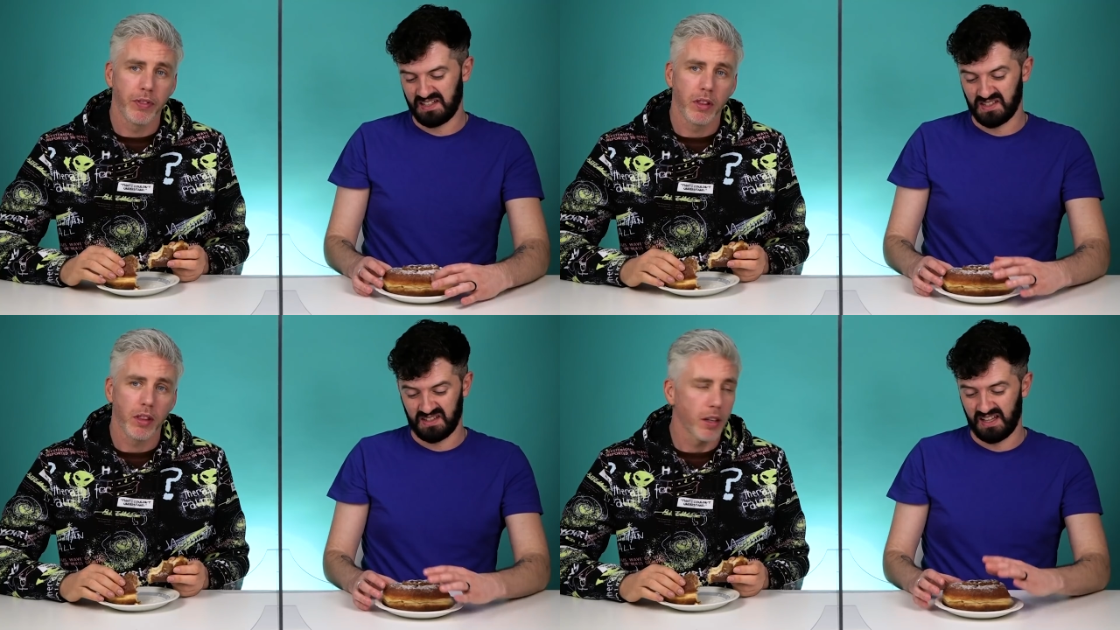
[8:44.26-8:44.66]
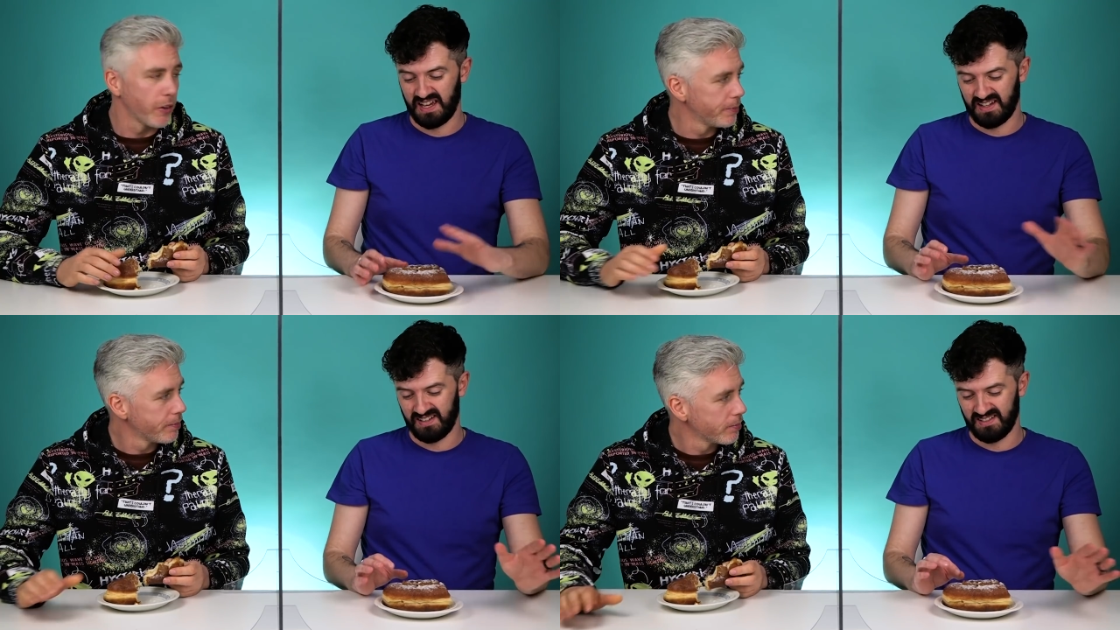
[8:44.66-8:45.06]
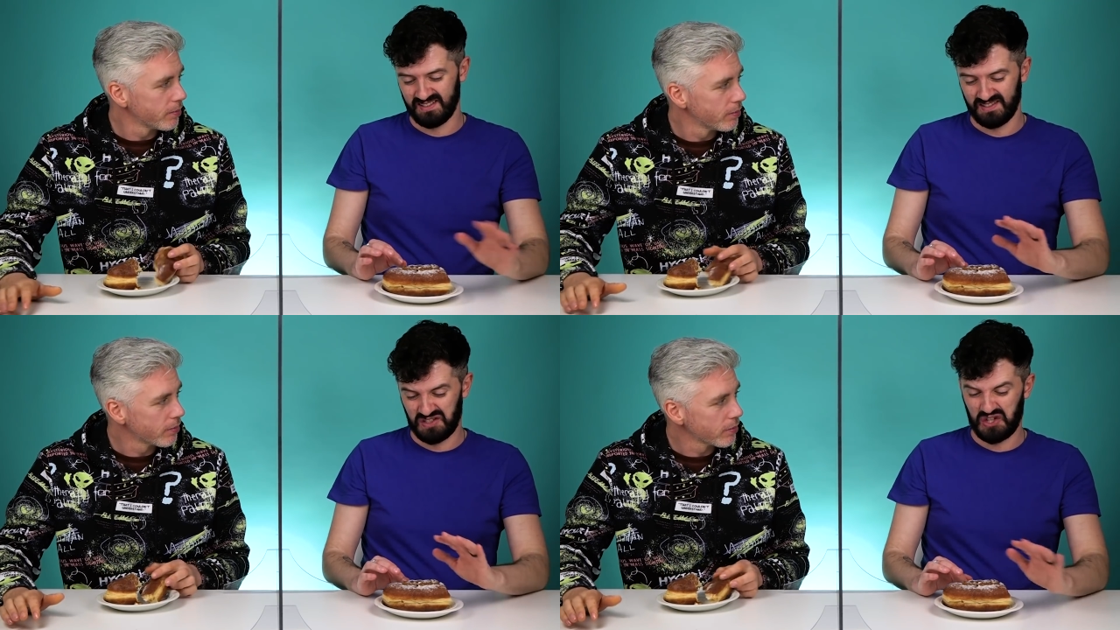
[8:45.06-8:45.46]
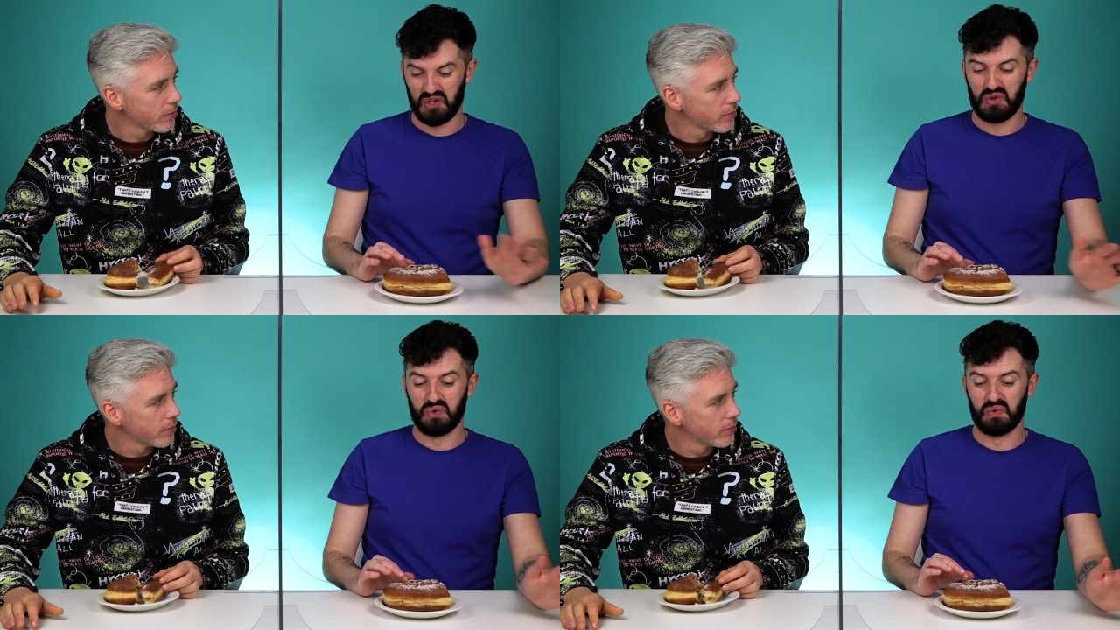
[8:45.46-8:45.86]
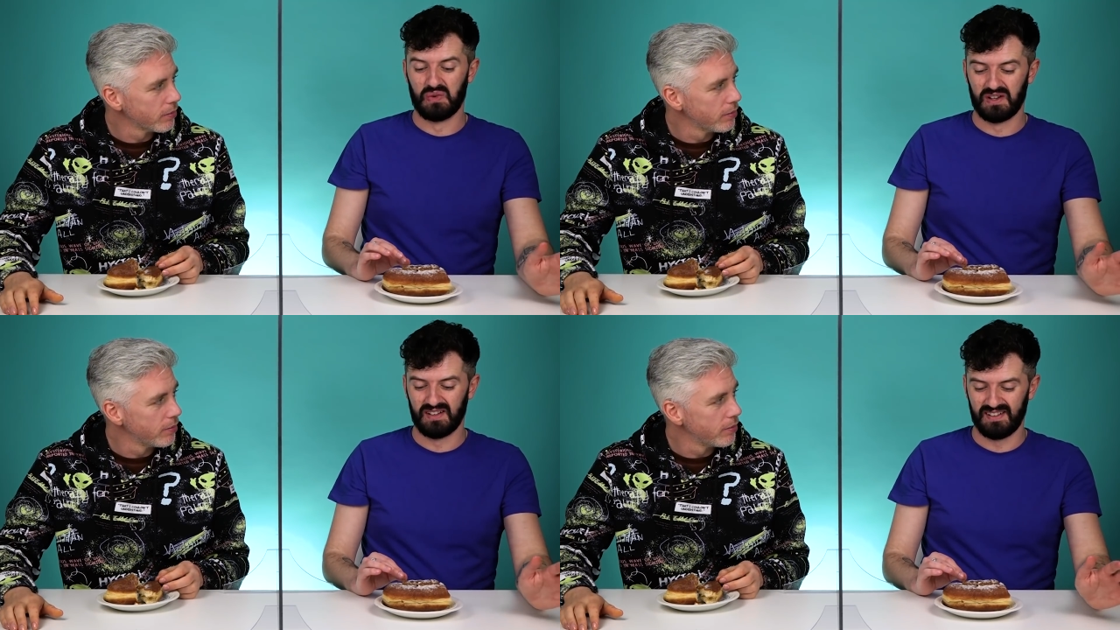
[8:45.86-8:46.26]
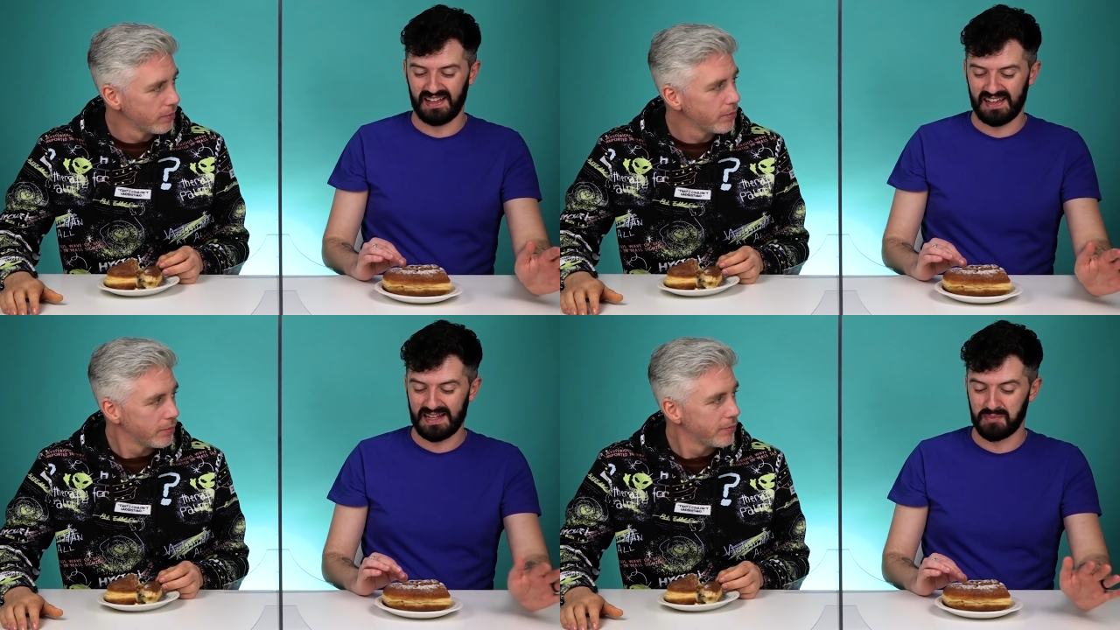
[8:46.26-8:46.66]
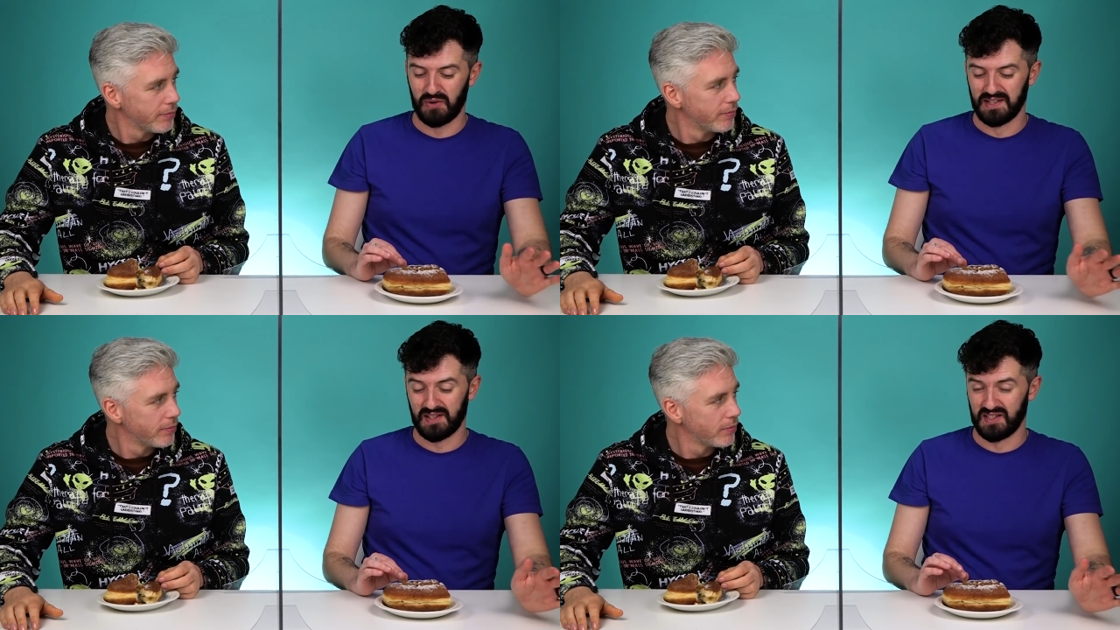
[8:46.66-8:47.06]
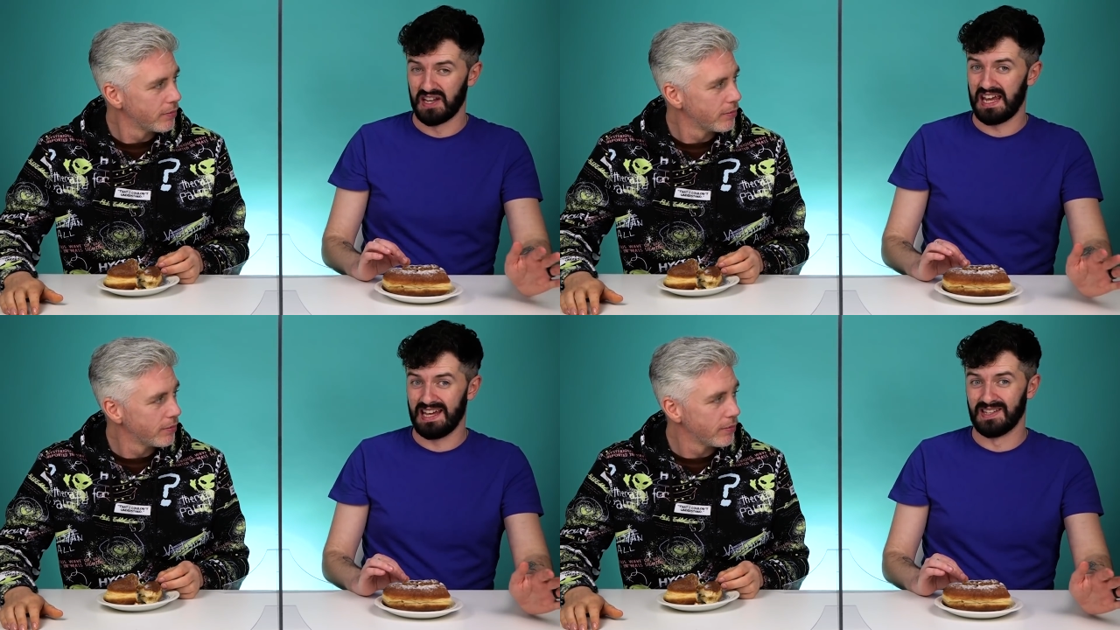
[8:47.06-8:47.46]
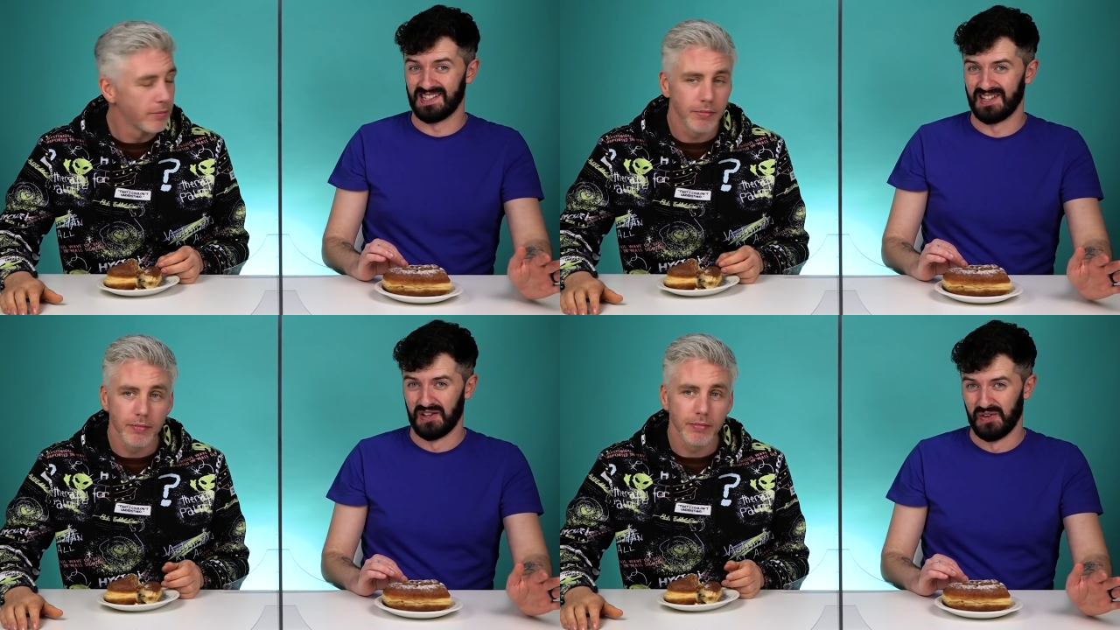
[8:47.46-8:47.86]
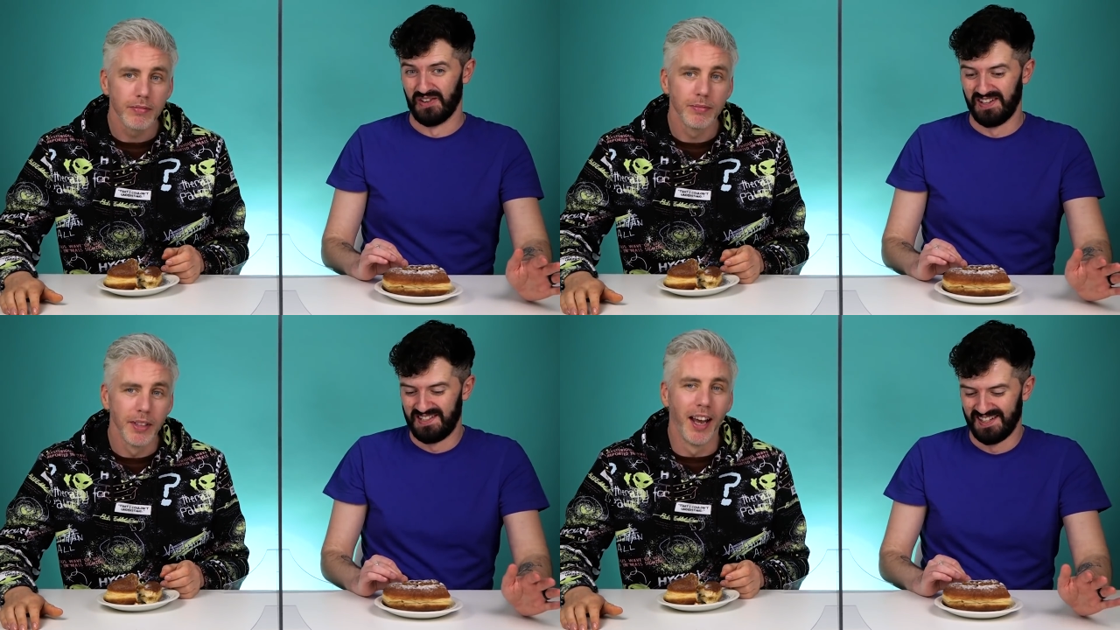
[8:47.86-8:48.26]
Speaker 1: It's like two. It gets points because it is a donut.